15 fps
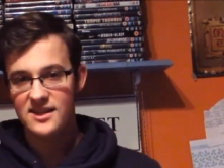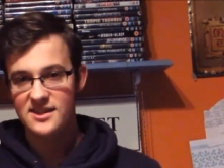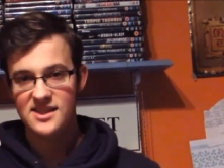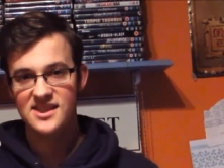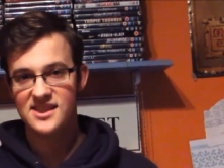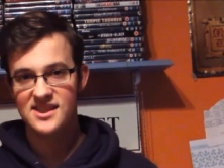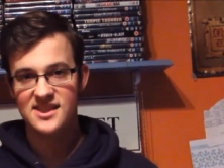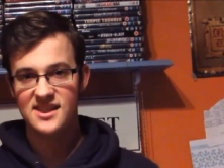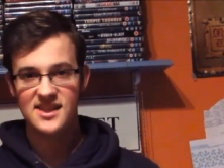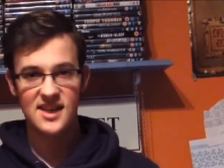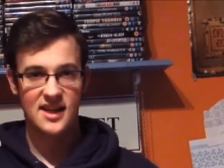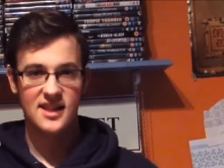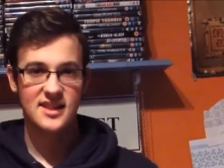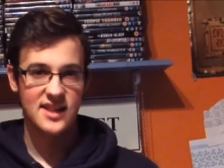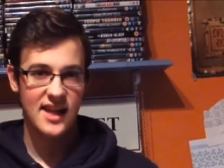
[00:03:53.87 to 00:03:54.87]
She's just a
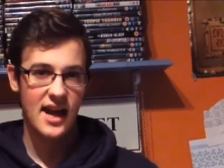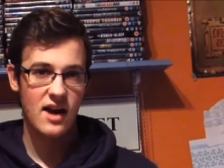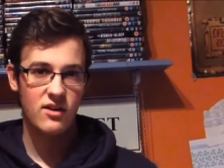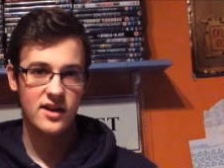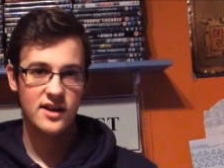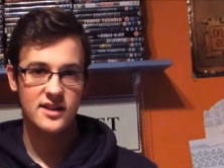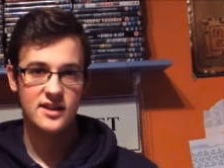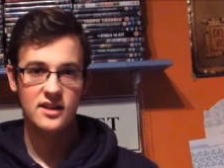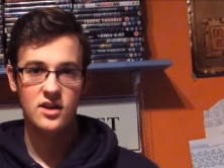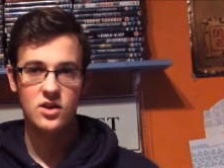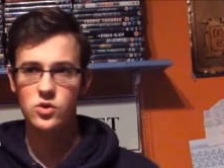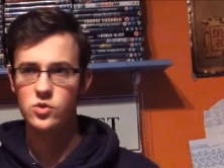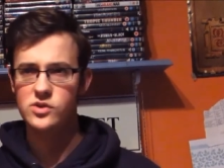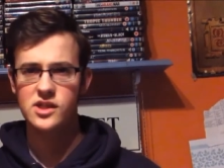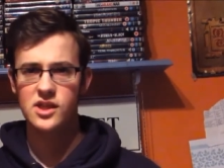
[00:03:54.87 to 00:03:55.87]
dull character
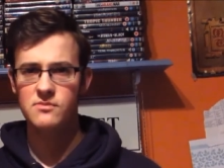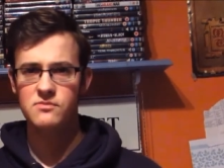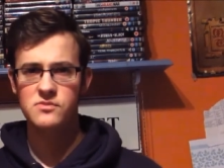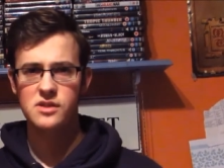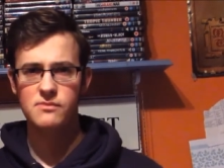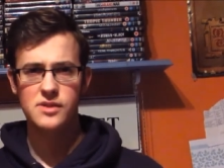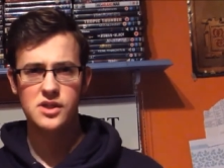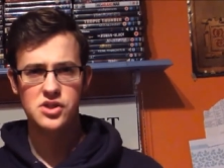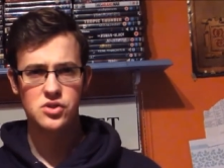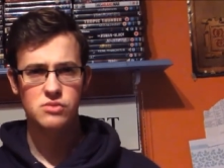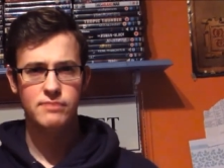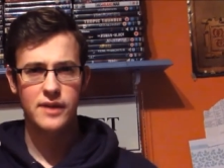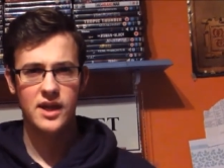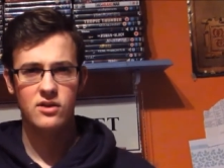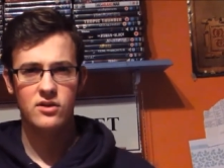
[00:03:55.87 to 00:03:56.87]
who seems to be
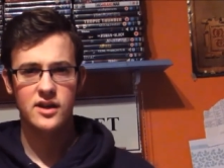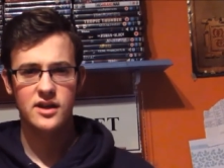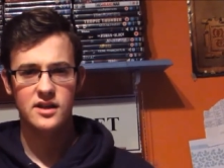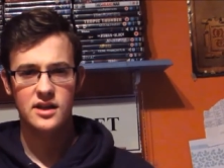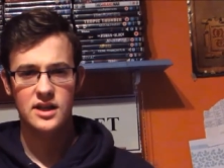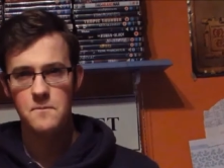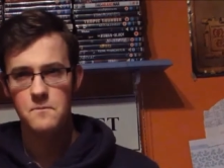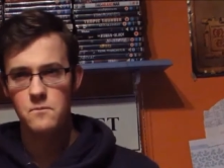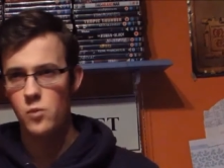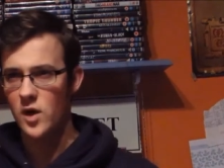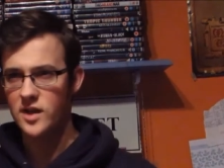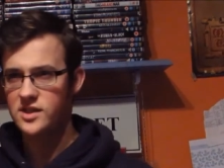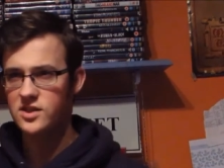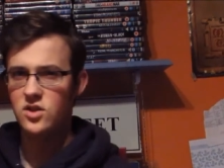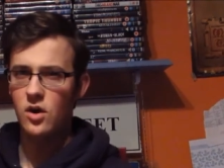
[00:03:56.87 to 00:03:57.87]
superior
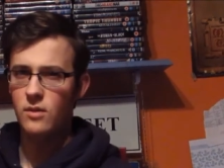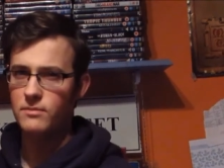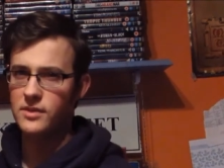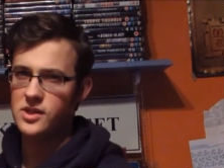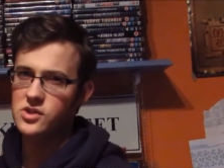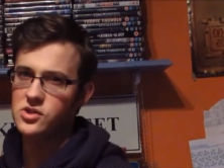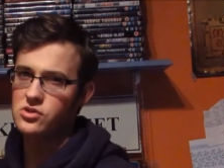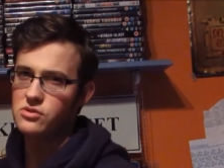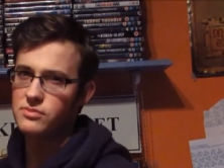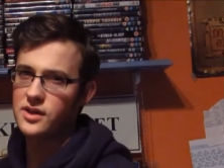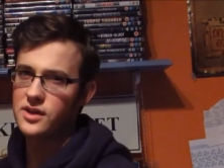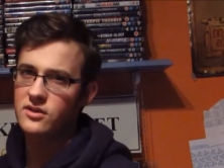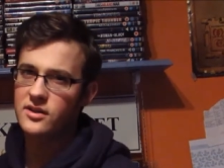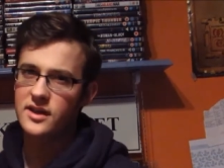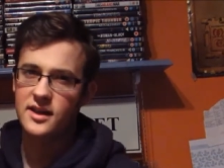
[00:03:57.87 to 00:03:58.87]
whilst not being
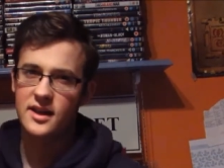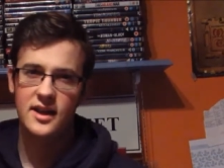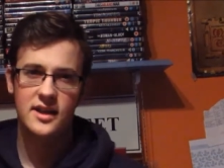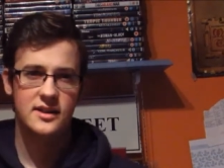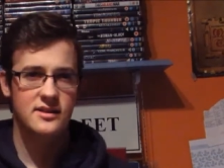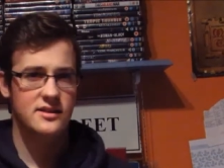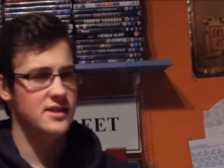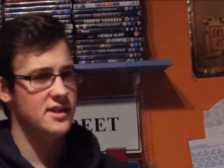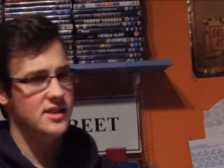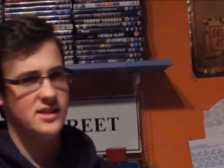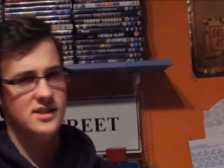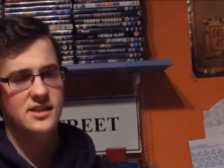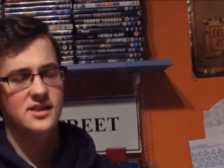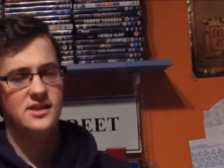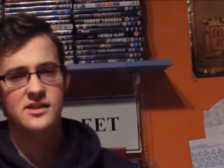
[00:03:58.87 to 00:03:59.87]
superior, and
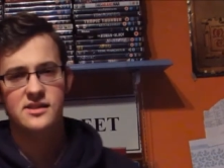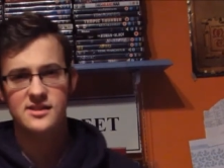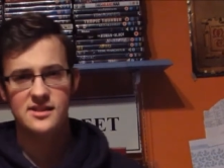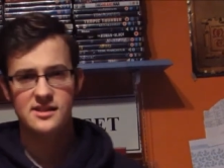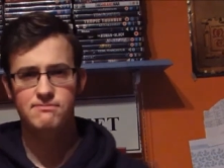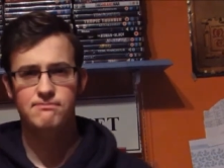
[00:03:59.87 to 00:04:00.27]
it's just, she's